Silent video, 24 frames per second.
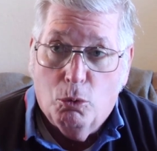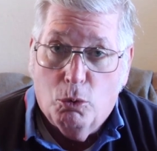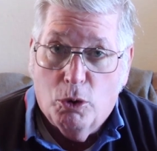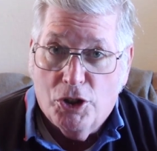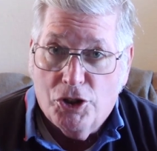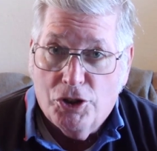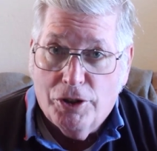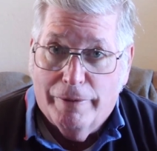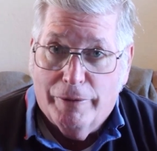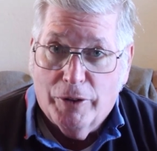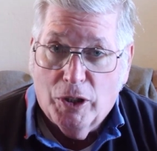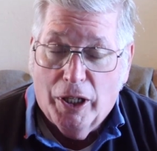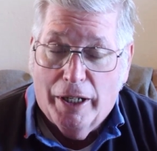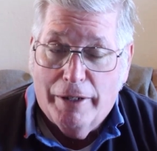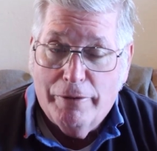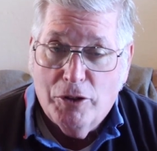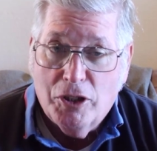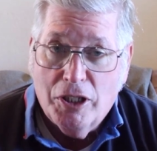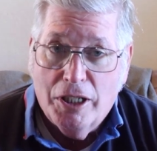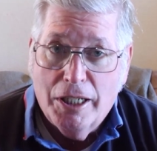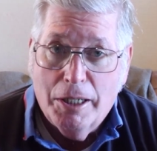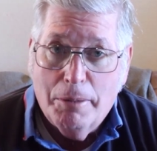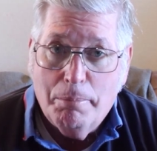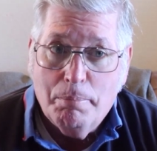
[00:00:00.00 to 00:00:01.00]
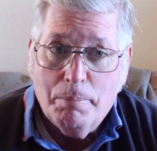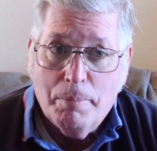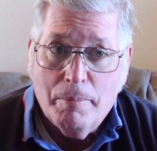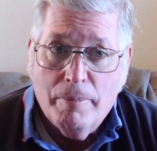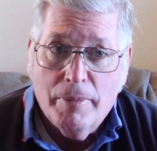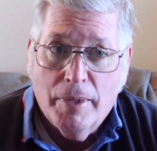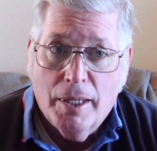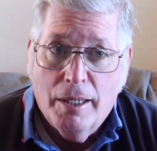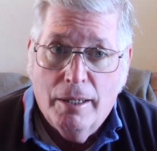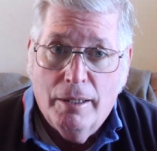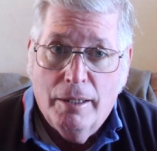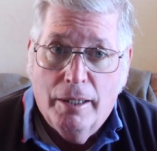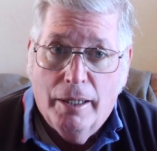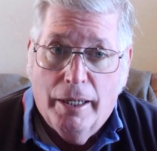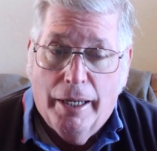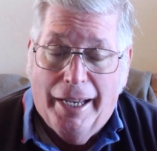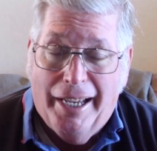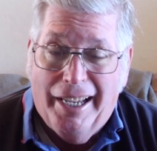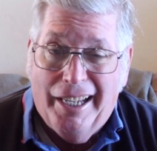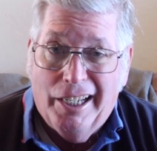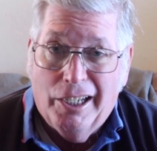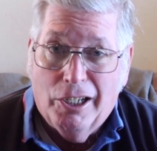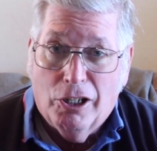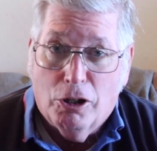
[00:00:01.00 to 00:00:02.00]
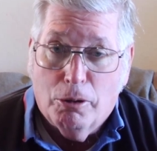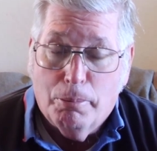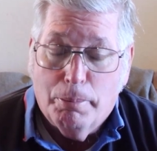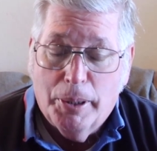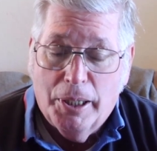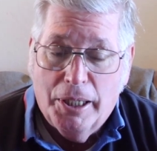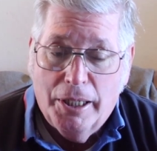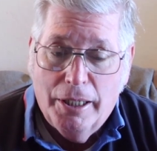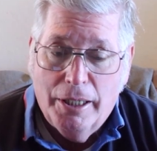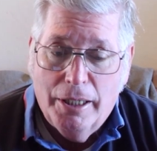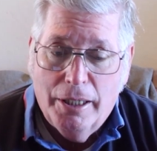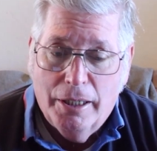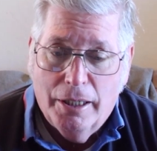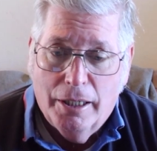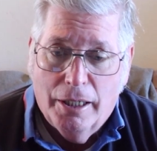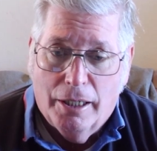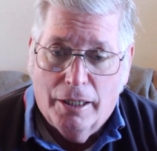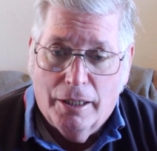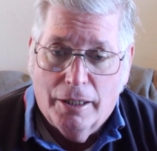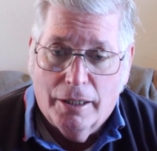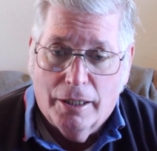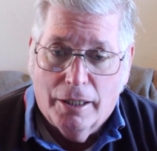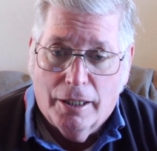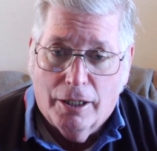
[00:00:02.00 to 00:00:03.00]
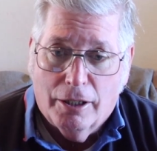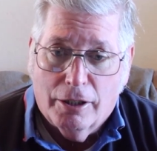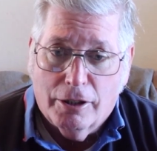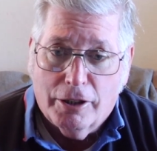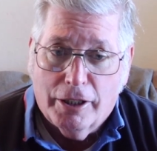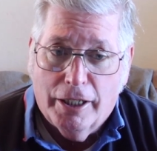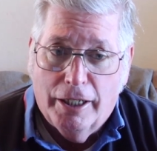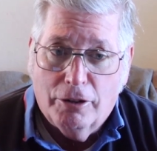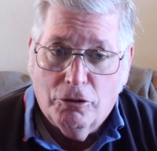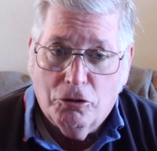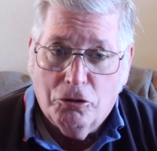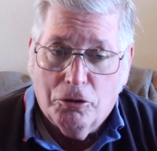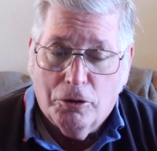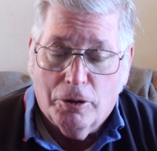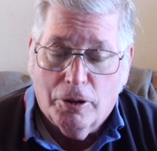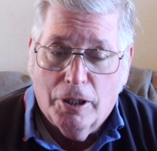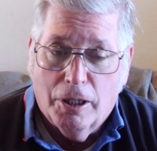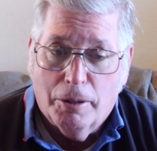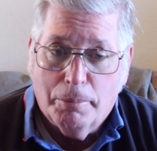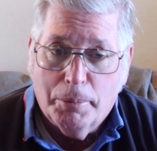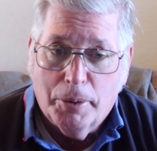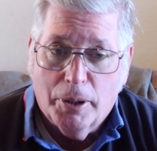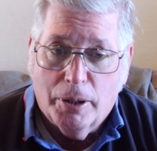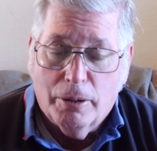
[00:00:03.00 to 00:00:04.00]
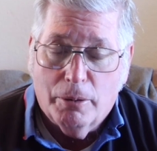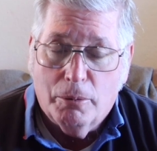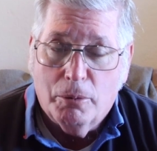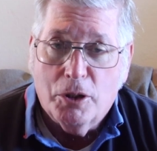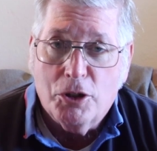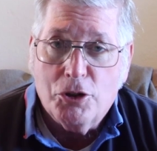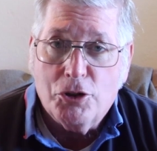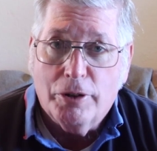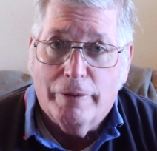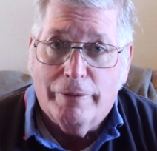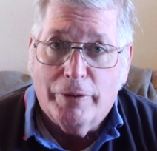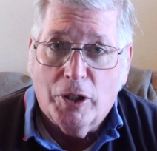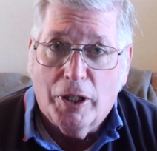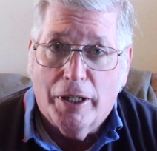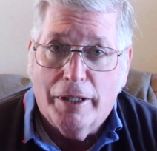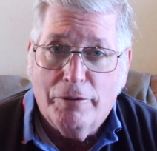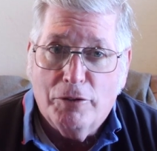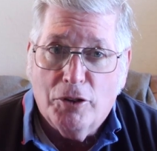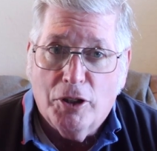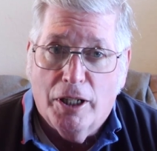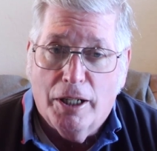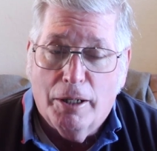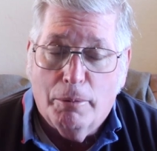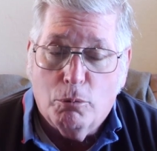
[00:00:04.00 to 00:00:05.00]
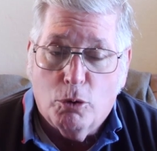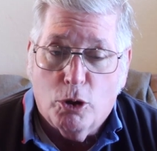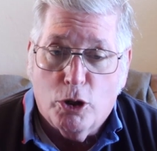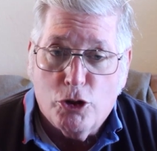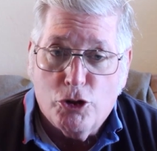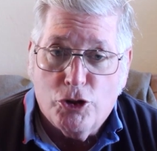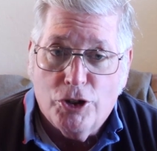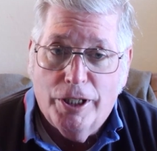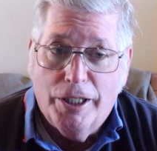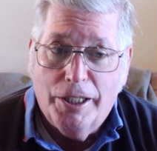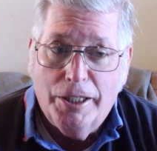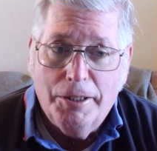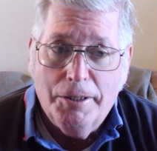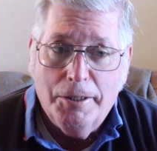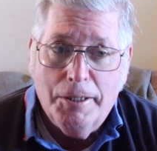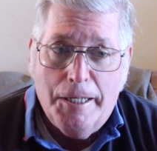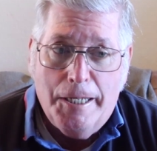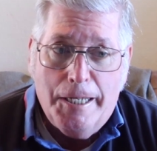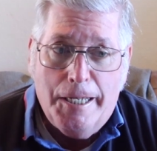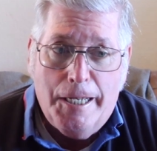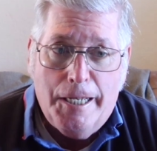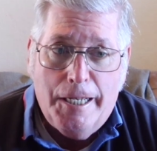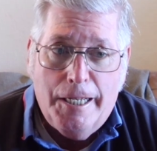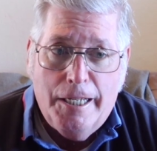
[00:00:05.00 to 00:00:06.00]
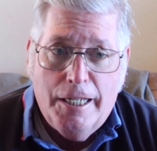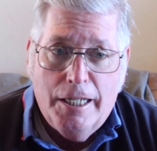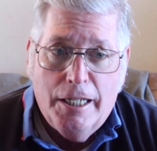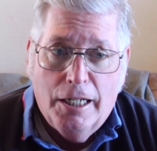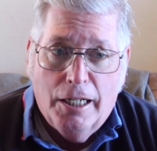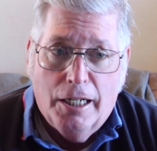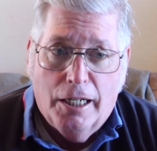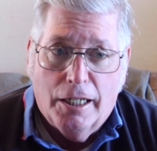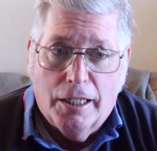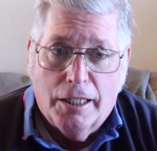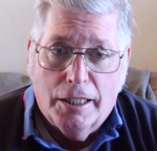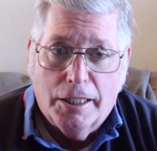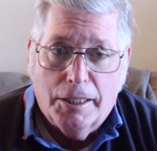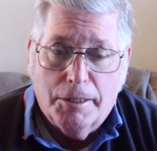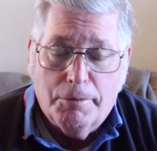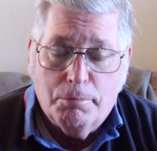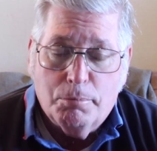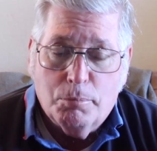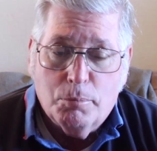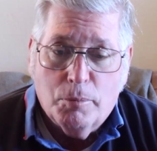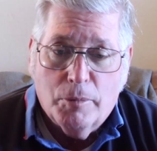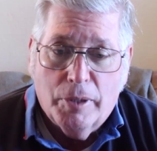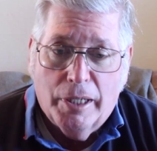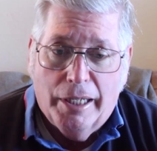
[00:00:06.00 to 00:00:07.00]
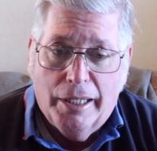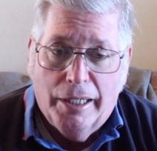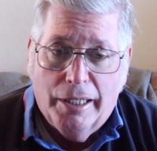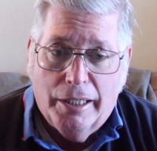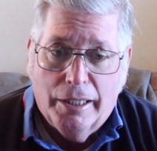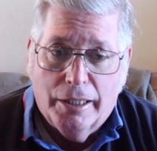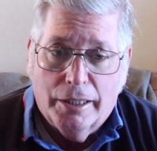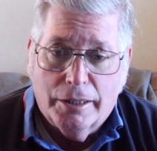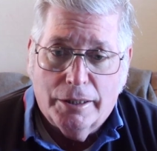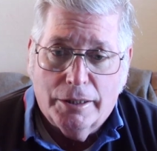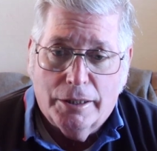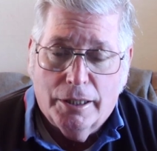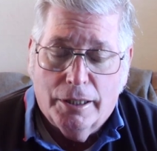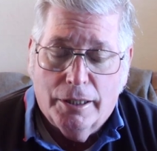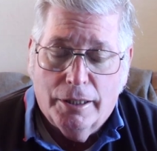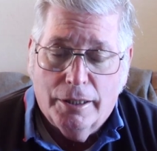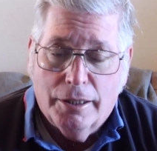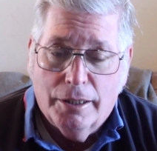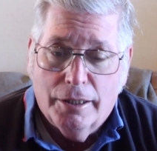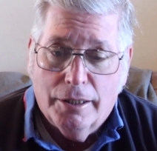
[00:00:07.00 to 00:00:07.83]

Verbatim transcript: Wish of a Lifetime, AARP, our counselor up there at Wish of a Lifetime, Rajin, and